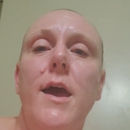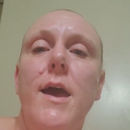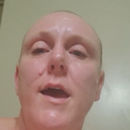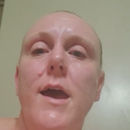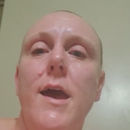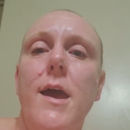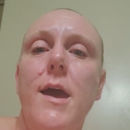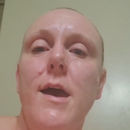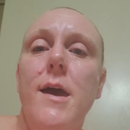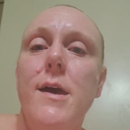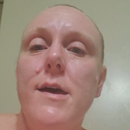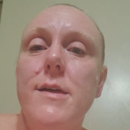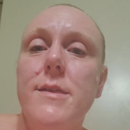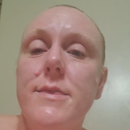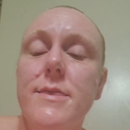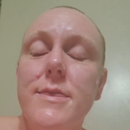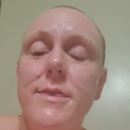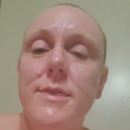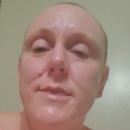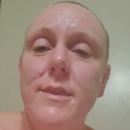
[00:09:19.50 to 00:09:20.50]

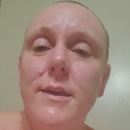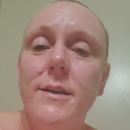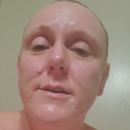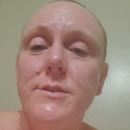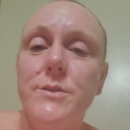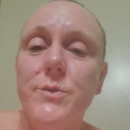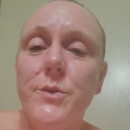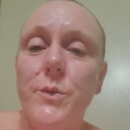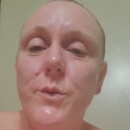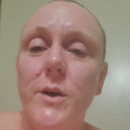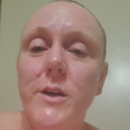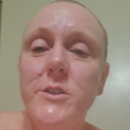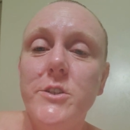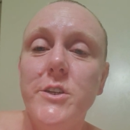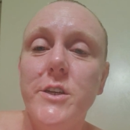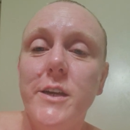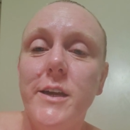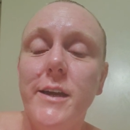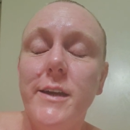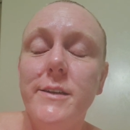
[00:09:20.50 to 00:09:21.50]
And thanks for
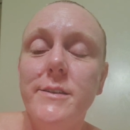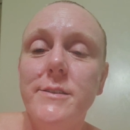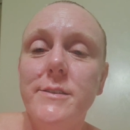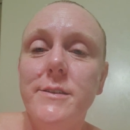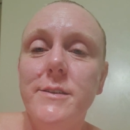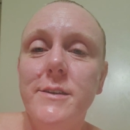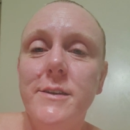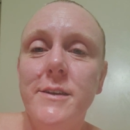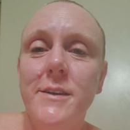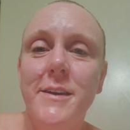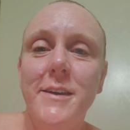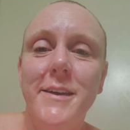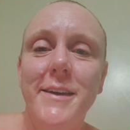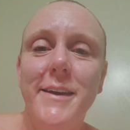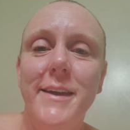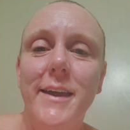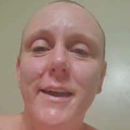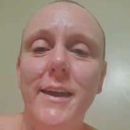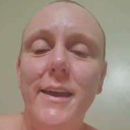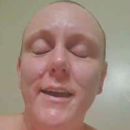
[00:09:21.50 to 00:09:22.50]
watching, guys,
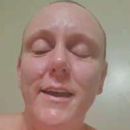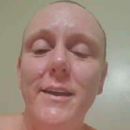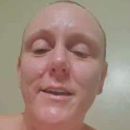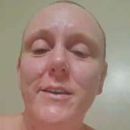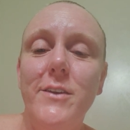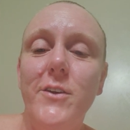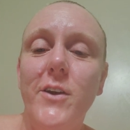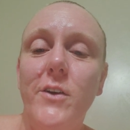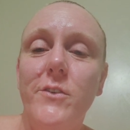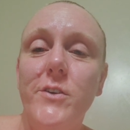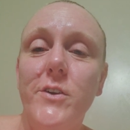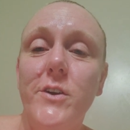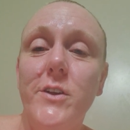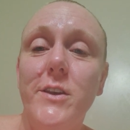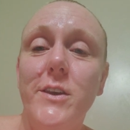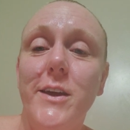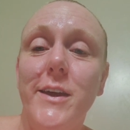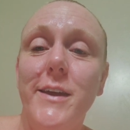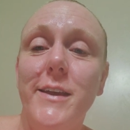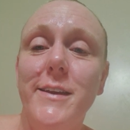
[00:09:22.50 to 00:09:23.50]
and you have a good
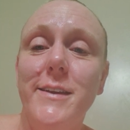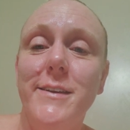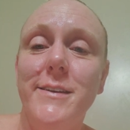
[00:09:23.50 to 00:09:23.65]
night.